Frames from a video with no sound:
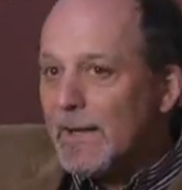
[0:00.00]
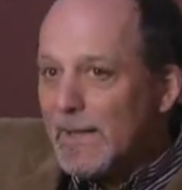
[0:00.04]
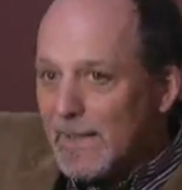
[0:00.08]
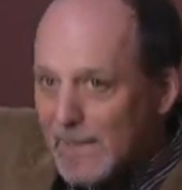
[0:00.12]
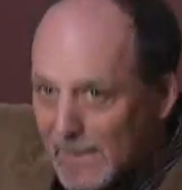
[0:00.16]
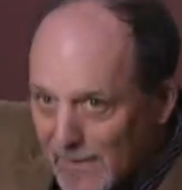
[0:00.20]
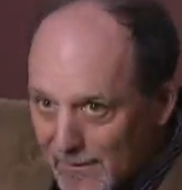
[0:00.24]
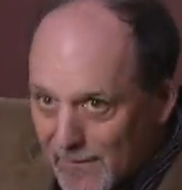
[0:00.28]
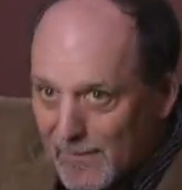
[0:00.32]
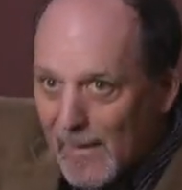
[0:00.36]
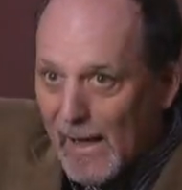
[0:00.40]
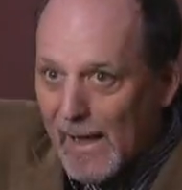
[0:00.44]

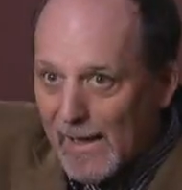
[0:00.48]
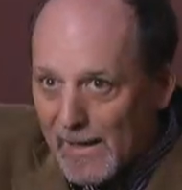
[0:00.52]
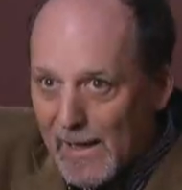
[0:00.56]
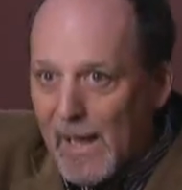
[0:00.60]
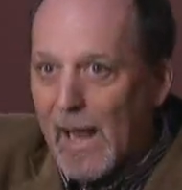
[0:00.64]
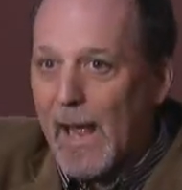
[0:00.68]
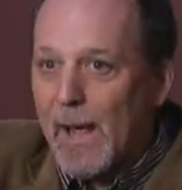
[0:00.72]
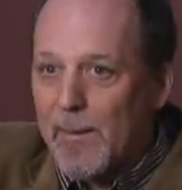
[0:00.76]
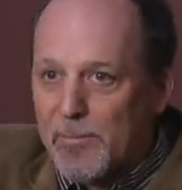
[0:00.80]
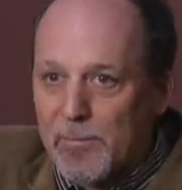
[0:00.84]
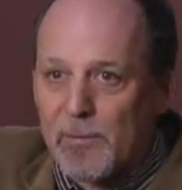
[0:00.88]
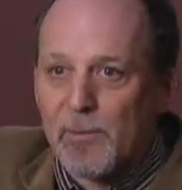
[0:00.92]
in that
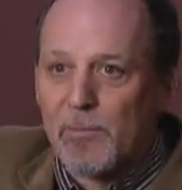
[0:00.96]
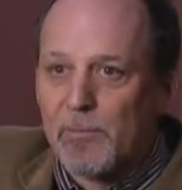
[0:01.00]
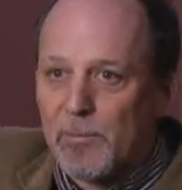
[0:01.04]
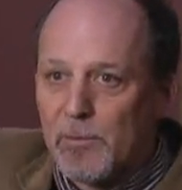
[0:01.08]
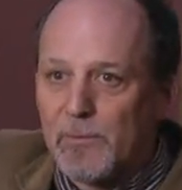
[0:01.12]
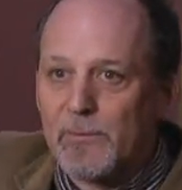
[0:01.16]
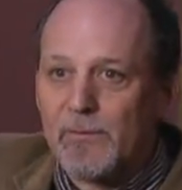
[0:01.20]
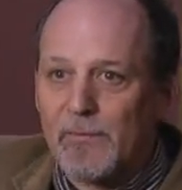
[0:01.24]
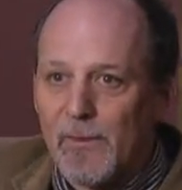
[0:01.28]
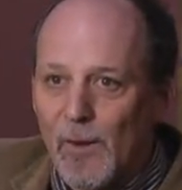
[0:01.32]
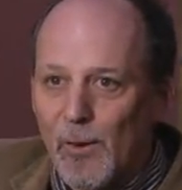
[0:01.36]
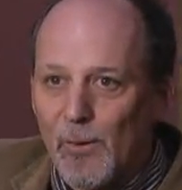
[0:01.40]

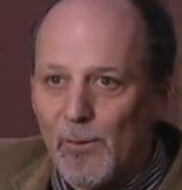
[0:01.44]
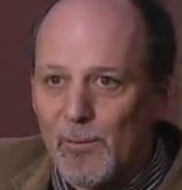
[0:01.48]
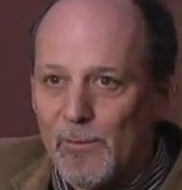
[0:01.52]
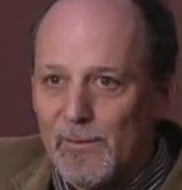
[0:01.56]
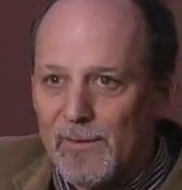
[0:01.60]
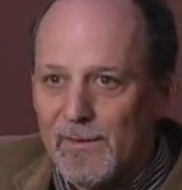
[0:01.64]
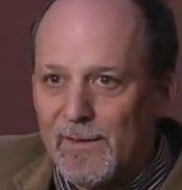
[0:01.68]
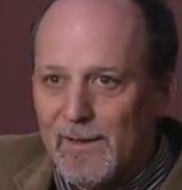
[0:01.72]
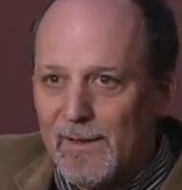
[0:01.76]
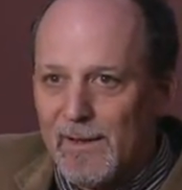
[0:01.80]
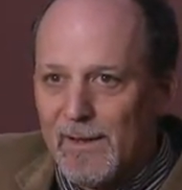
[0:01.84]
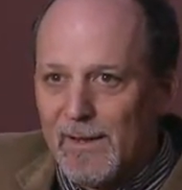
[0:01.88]
habitable zone
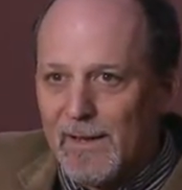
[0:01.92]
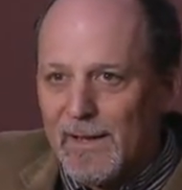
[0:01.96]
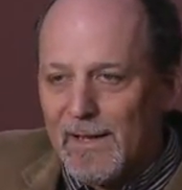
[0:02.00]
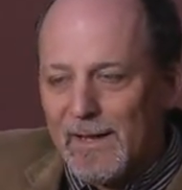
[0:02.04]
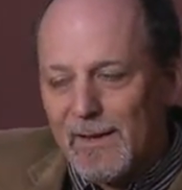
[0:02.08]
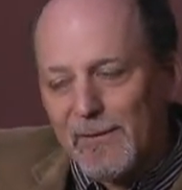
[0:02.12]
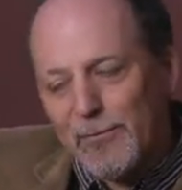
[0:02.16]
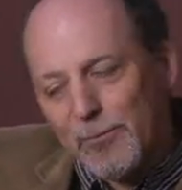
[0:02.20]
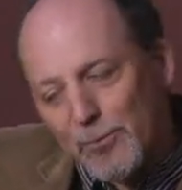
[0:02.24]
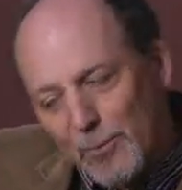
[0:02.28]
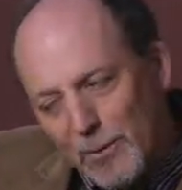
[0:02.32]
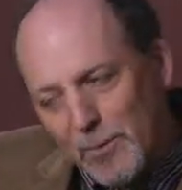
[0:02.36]

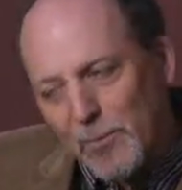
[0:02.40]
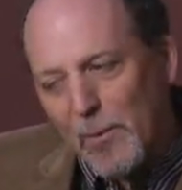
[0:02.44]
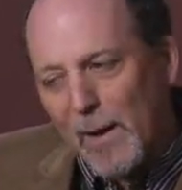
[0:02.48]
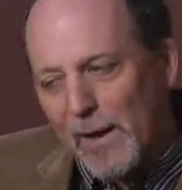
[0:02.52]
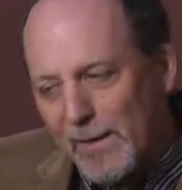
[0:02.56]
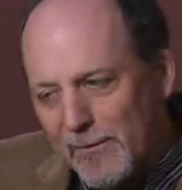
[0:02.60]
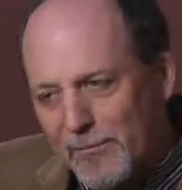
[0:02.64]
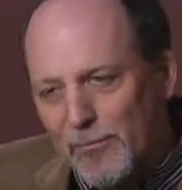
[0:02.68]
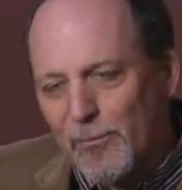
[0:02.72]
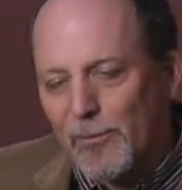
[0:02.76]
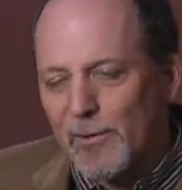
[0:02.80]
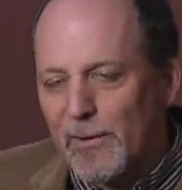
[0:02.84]
if we
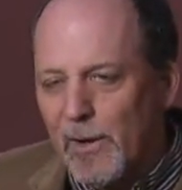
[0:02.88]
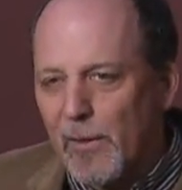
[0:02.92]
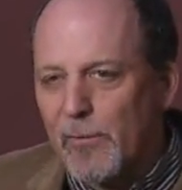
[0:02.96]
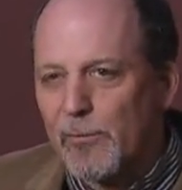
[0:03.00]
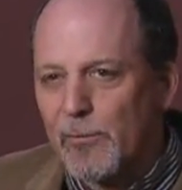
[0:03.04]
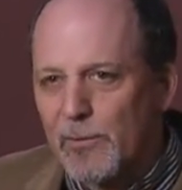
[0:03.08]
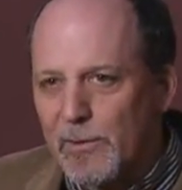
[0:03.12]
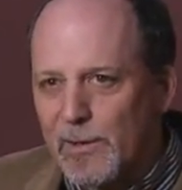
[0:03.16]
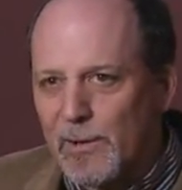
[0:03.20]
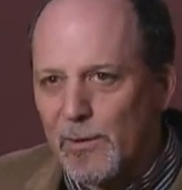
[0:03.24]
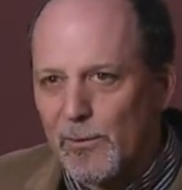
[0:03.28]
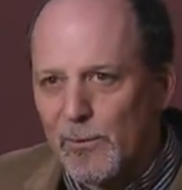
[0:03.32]
wait for
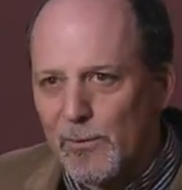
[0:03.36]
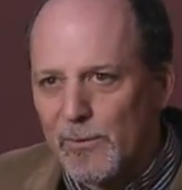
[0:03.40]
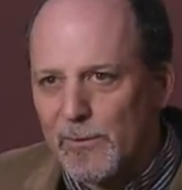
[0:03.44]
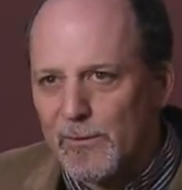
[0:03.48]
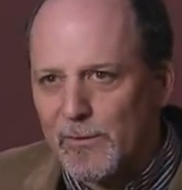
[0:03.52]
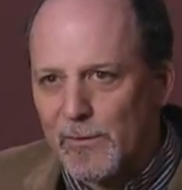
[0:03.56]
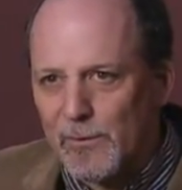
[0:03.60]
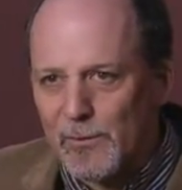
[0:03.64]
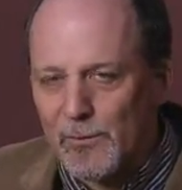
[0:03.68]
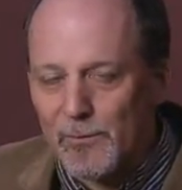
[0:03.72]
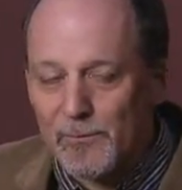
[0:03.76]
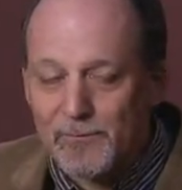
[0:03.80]
another year or
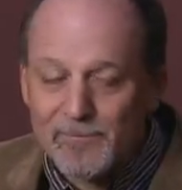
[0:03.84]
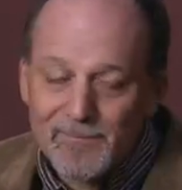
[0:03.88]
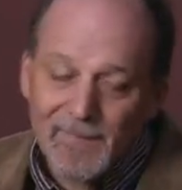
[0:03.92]
two.